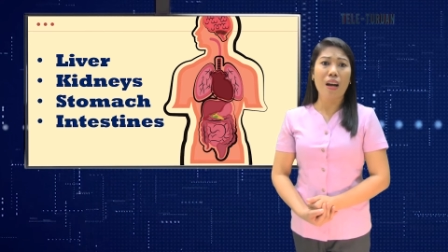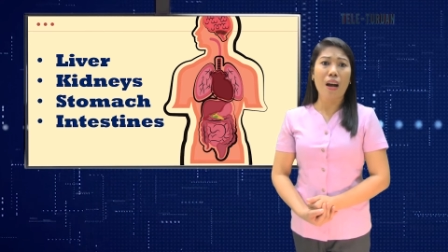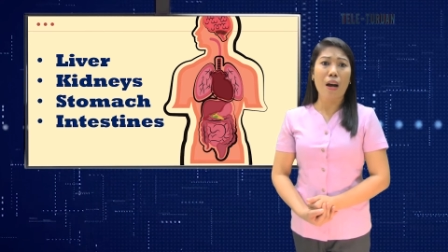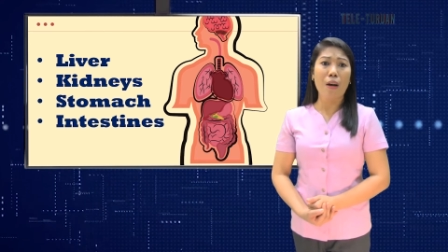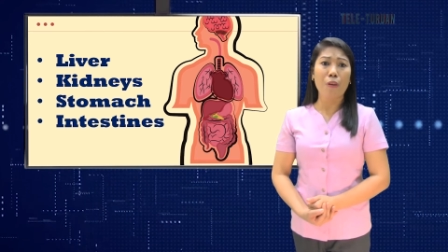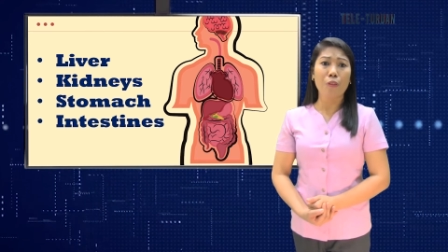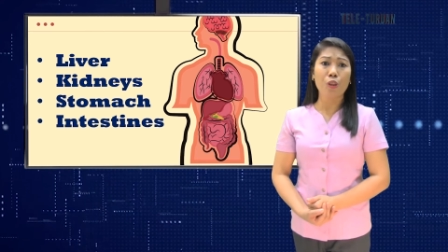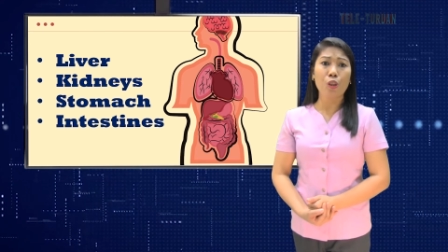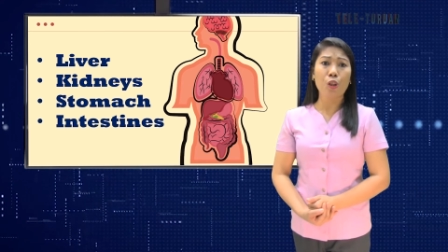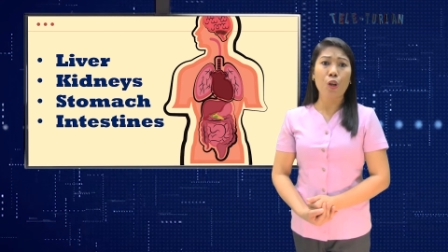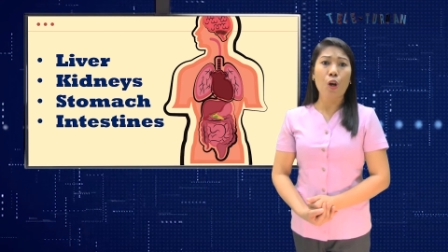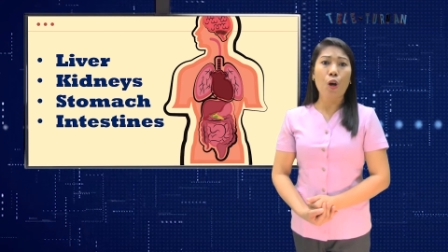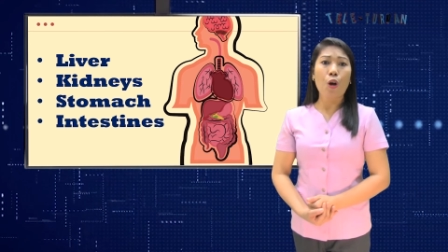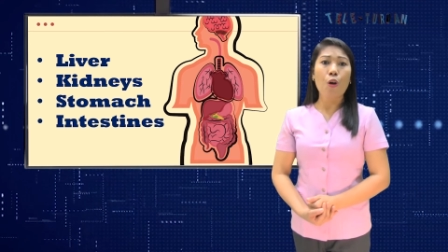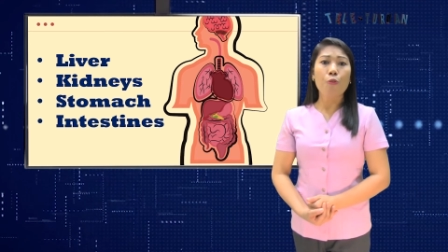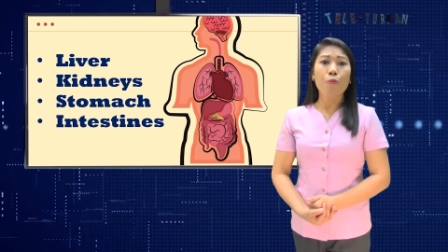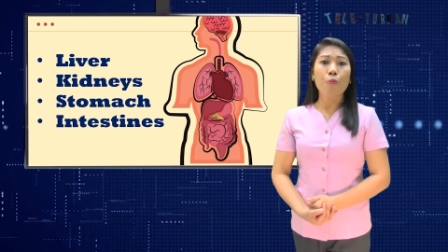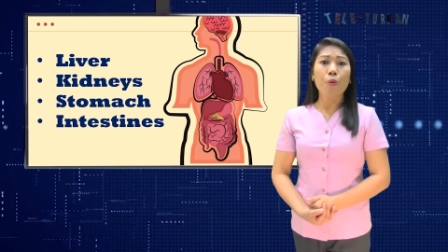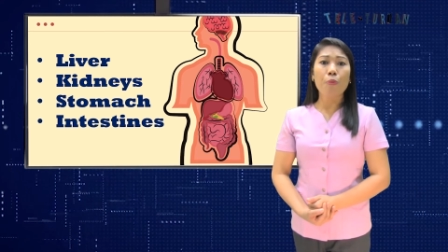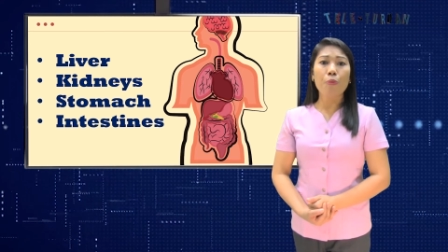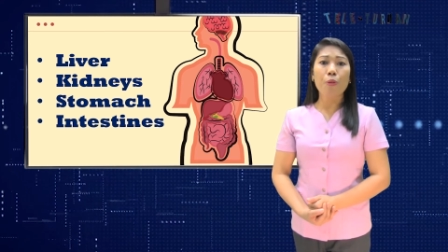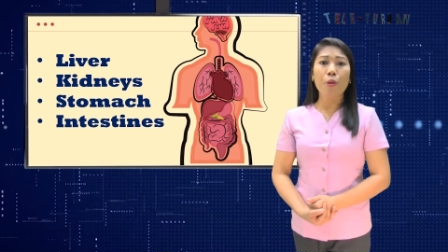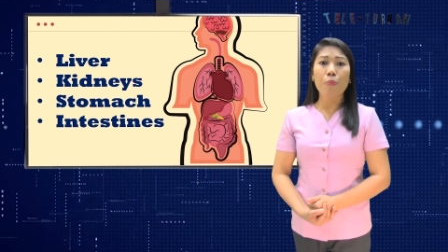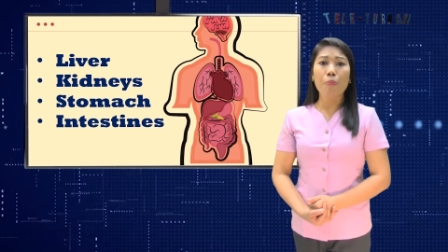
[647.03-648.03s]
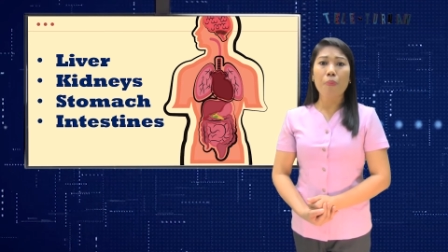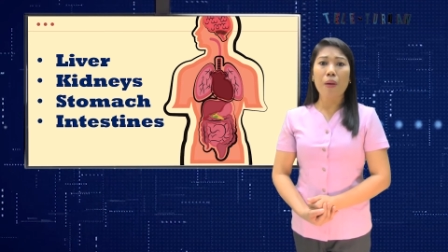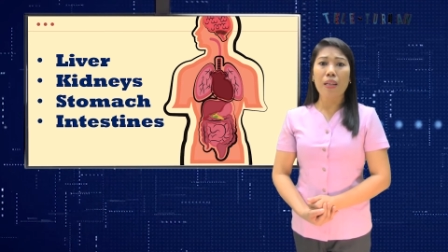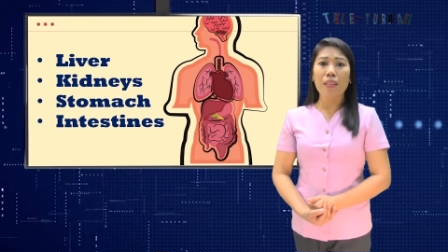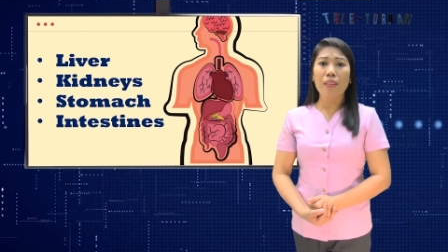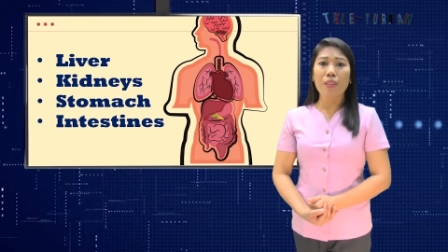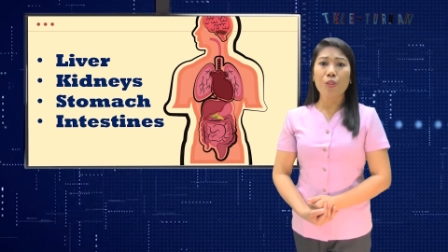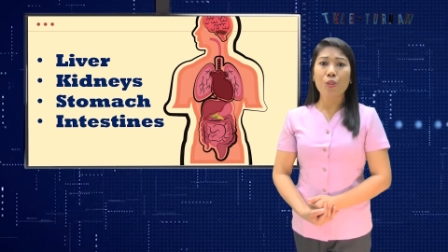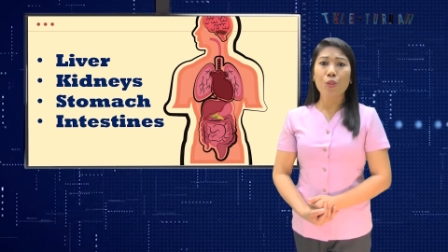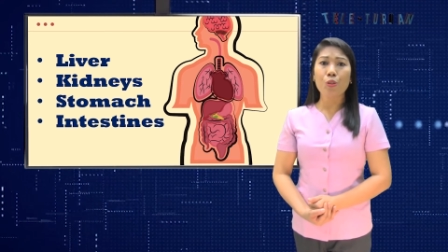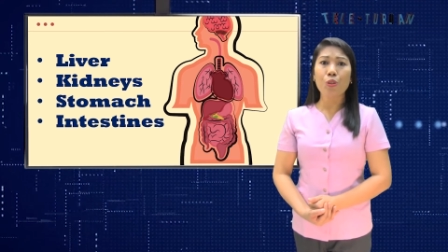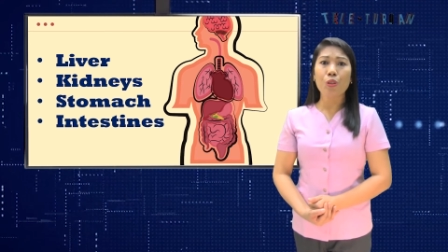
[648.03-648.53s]
out from your
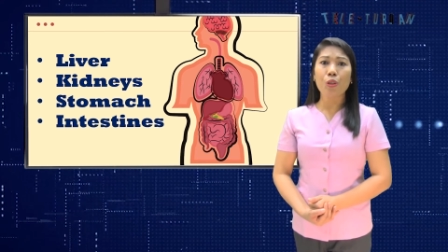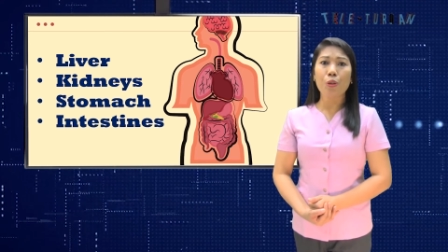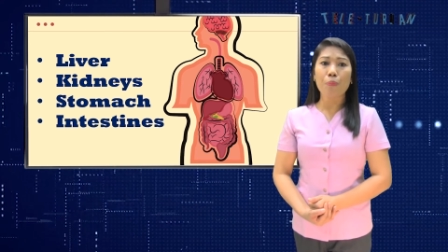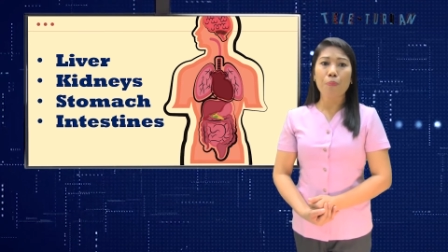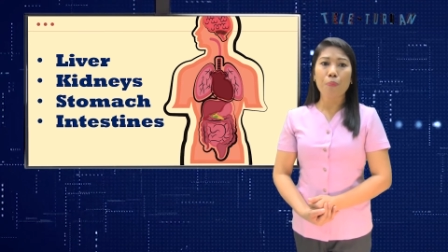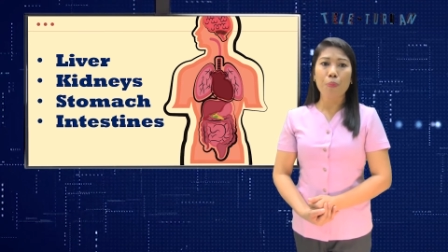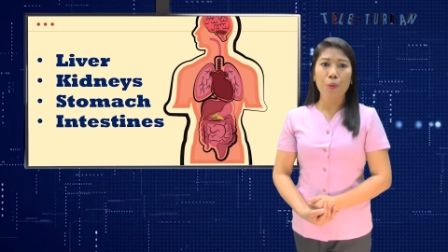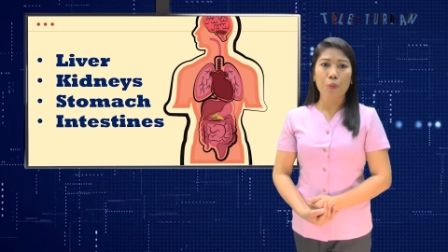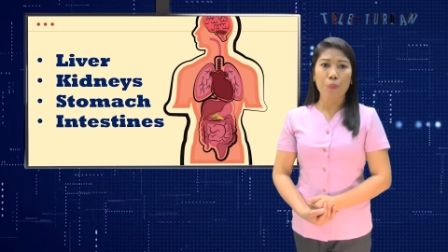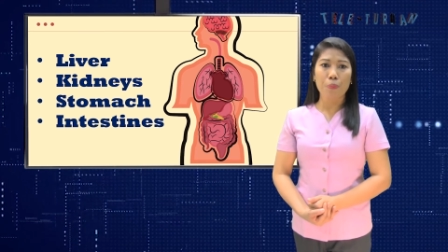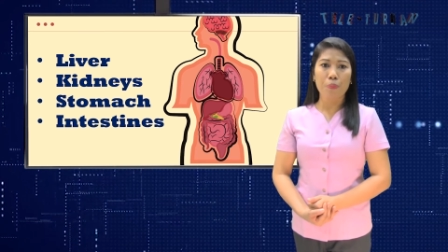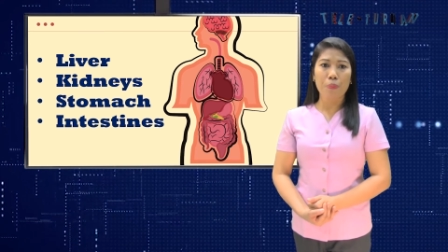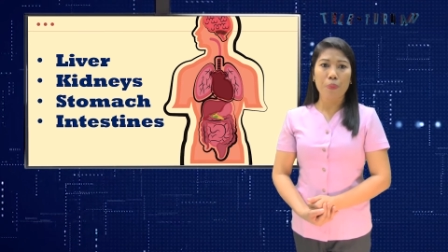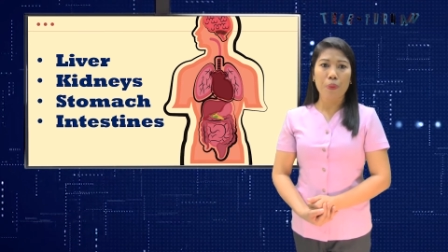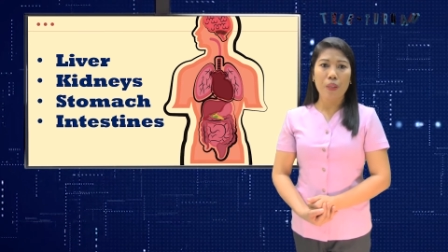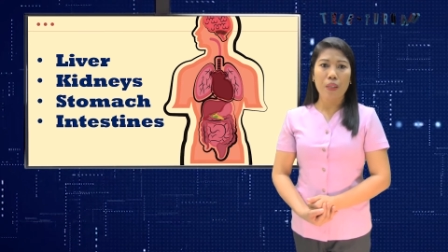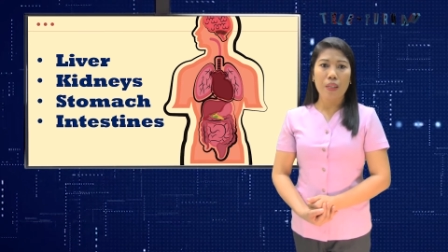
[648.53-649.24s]
body through your poop.